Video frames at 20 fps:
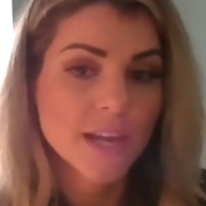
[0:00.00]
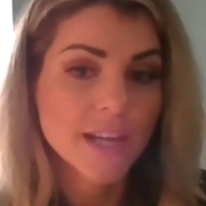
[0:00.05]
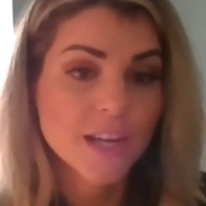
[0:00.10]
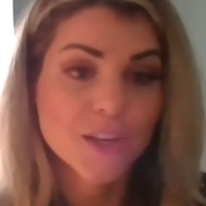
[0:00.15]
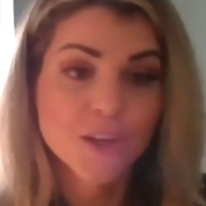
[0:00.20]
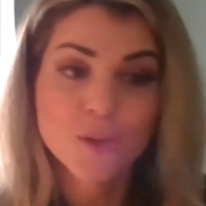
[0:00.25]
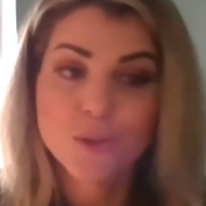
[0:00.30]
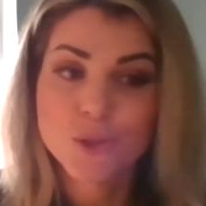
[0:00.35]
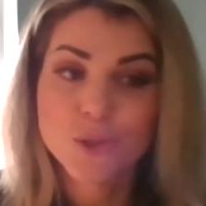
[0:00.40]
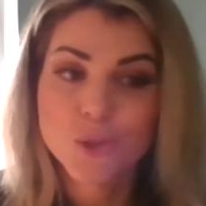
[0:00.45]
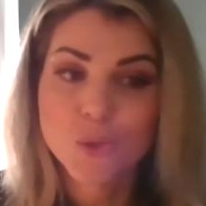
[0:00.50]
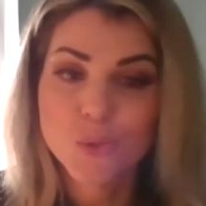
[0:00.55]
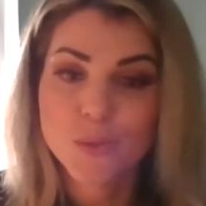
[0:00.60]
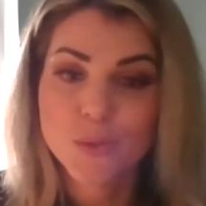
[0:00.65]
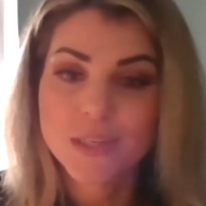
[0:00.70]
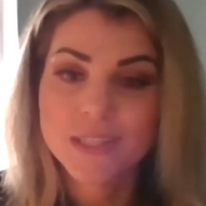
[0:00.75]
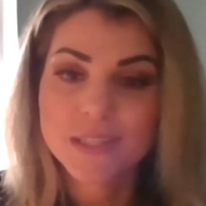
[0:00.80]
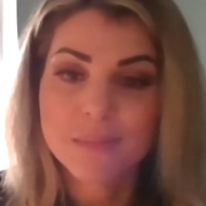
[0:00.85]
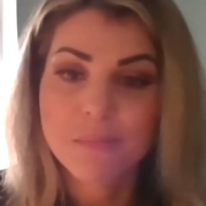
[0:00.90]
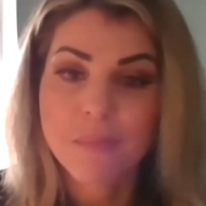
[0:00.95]
And I know the
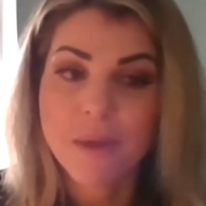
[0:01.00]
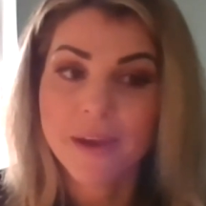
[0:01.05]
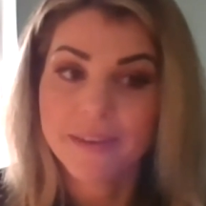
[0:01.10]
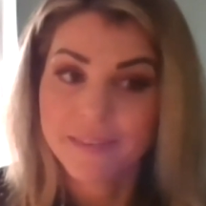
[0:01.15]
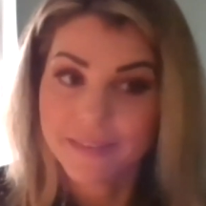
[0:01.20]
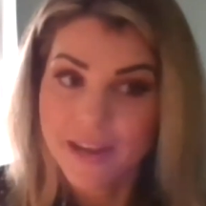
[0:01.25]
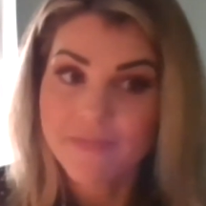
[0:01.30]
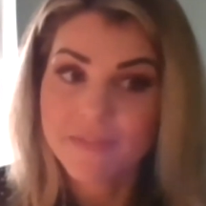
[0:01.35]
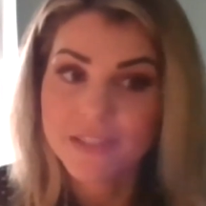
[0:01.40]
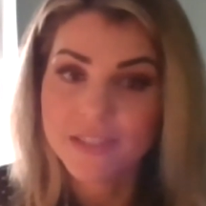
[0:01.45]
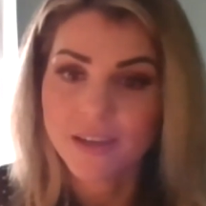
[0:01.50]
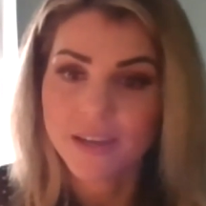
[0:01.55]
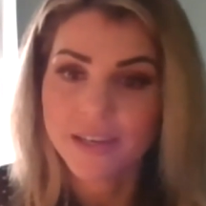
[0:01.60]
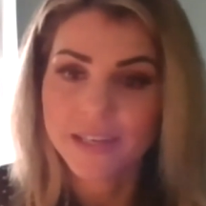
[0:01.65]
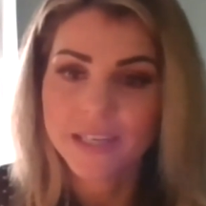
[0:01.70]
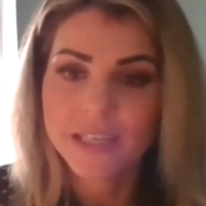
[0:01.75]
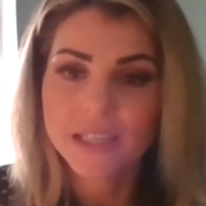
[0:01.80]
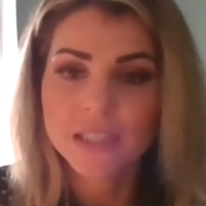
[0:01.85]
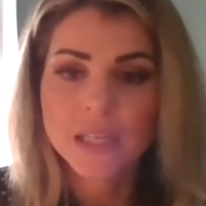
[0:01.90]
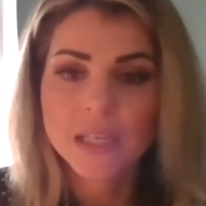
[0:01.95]
Tories might never
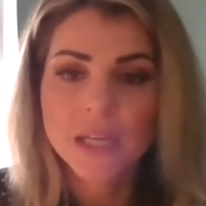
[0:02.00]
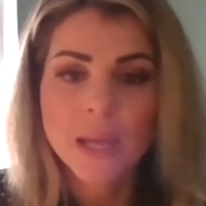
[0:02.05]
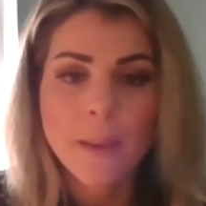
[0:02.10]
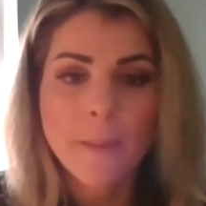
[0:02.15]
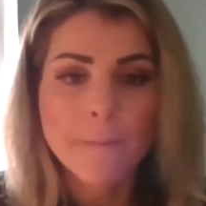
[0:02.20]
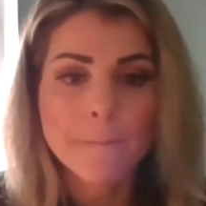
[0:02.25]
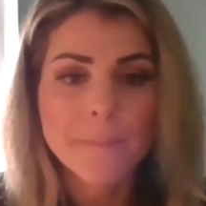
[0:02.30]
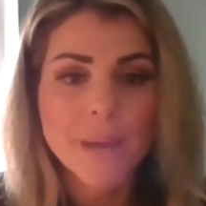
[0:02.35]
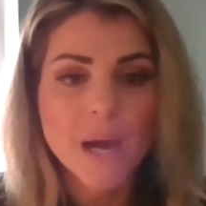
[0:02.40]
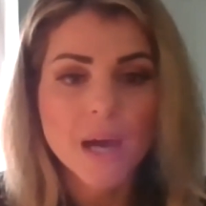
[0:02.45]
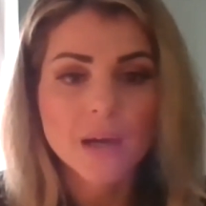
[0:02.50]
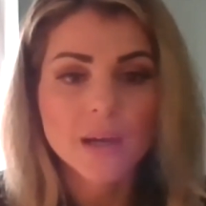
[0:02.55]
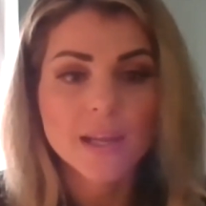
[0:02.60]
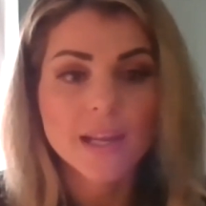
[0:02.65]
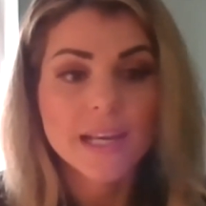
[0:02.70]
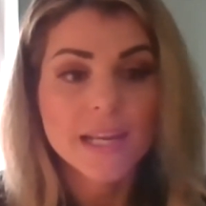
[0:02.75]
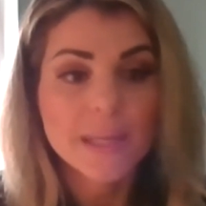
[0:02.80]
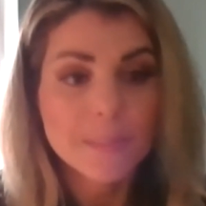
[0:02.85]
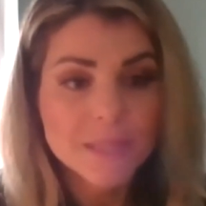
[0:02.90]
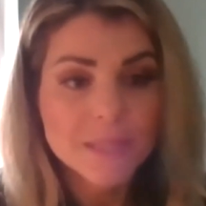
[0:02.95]
sign it, but
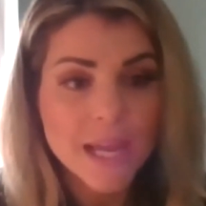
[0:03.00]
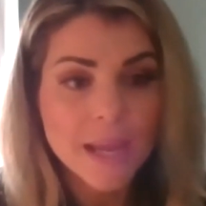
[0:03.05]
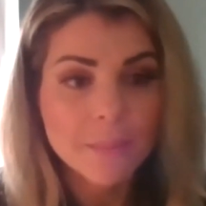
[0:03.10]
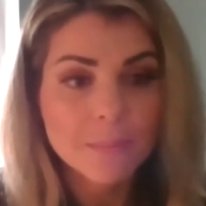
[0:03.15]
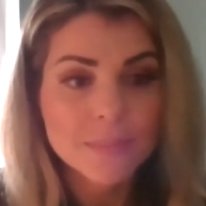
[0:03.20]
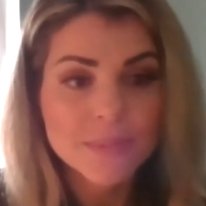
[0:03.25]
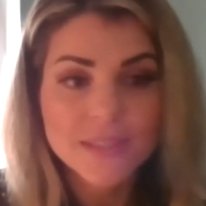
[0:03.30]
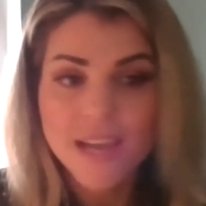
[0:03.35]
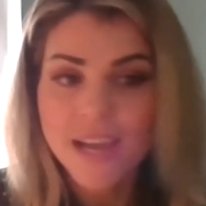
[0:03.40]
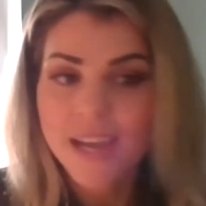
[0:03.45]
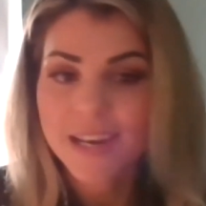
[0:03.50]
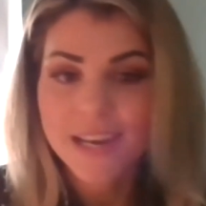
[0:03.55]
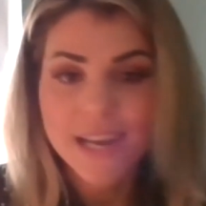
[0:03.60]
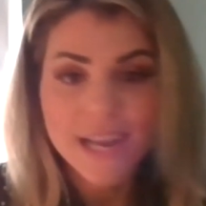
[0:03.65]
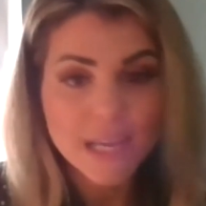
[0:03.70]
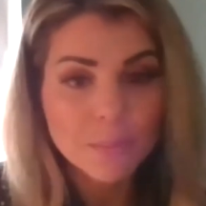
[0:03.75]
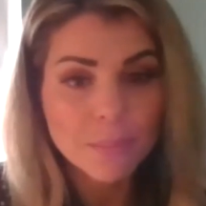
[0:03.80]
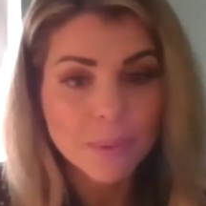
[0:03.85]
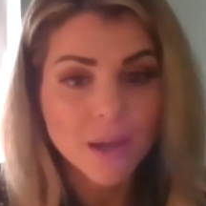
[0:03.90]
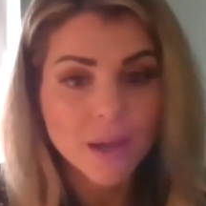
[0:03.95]
Lib Dems and
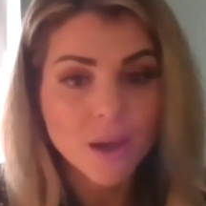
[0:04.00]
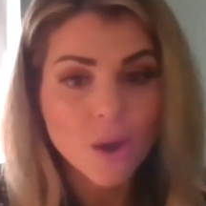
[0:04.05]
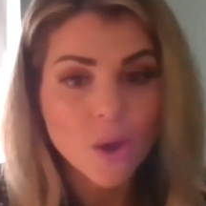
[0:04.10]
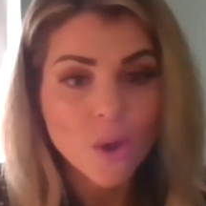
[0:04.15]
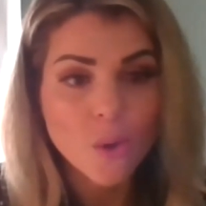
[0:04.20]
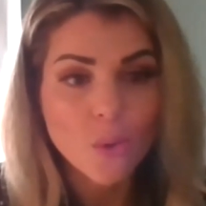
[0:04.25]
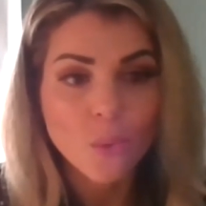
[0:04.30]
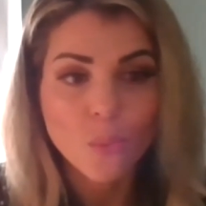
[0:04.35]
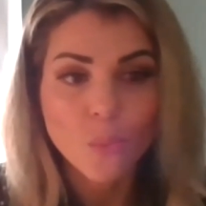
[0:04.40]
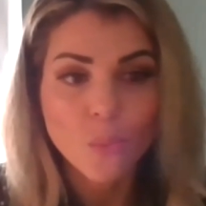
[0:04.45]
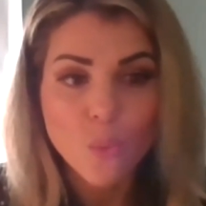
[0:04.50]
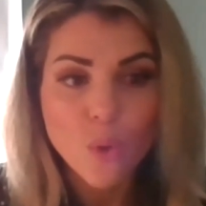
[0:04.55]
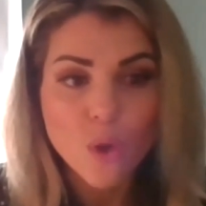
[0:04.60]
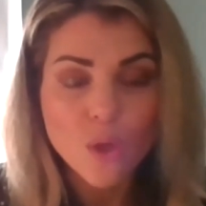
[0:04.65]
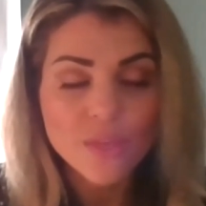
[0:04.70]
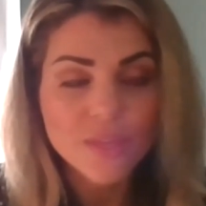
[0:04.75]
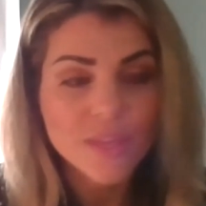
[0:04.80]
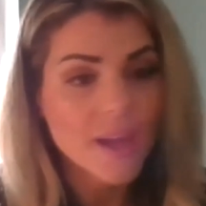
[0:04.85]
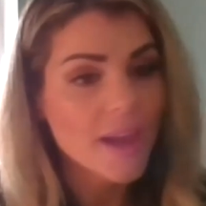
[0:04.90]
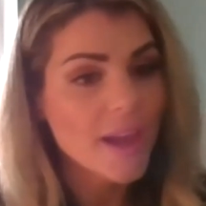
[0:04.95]
Labour,
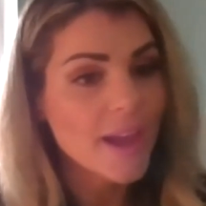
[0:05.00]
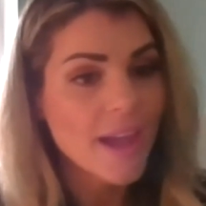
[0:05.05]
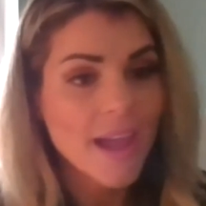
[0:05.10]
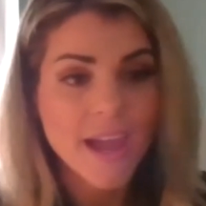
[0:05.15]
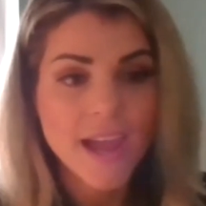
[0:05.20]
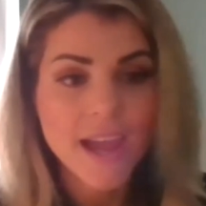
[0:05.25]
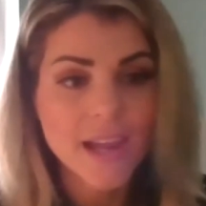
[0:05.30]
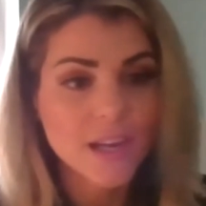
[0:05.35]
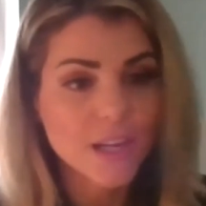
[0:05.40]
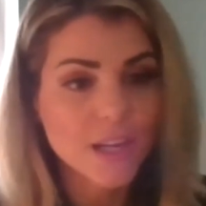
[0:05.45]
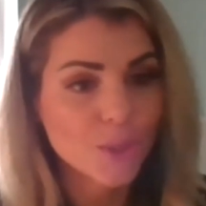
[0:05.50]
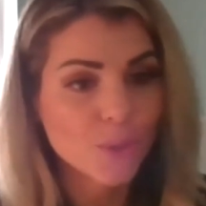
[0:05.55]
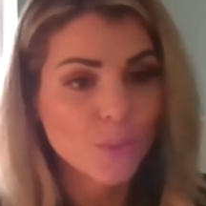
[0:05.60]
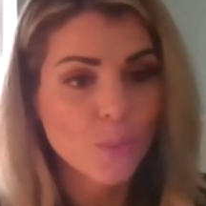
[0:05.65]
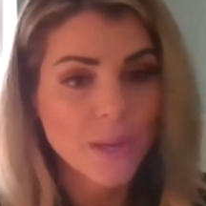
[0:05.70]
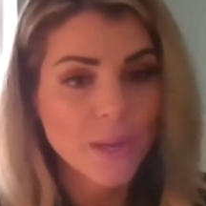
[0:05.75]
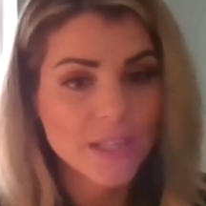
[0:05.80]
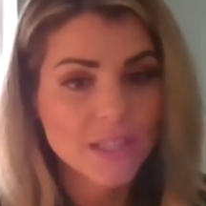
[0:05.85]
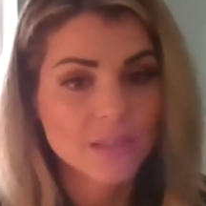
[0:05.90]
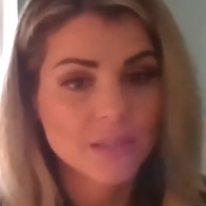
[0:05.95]
what the hell are you
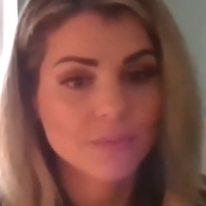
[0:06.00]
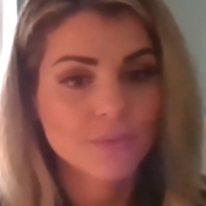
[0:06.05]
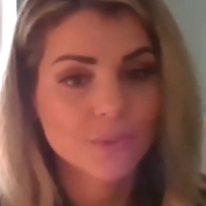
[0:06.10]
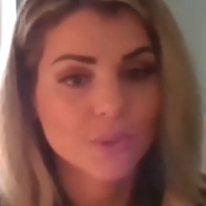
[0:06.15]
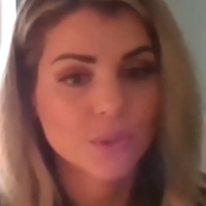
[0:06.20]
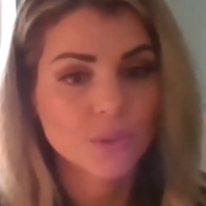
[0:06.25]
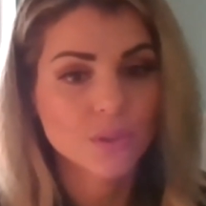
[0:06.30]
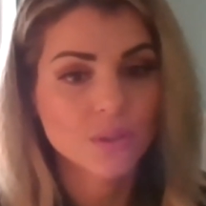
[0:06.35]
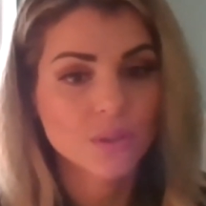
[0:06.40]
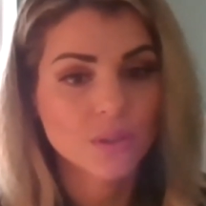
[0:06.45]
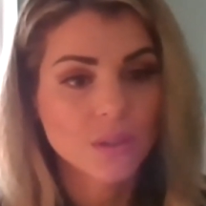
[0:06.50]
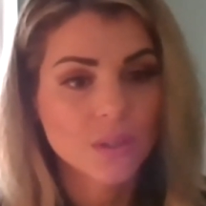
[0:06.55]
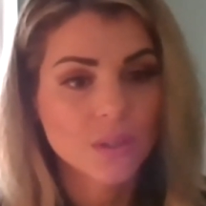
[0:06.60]
waiting for?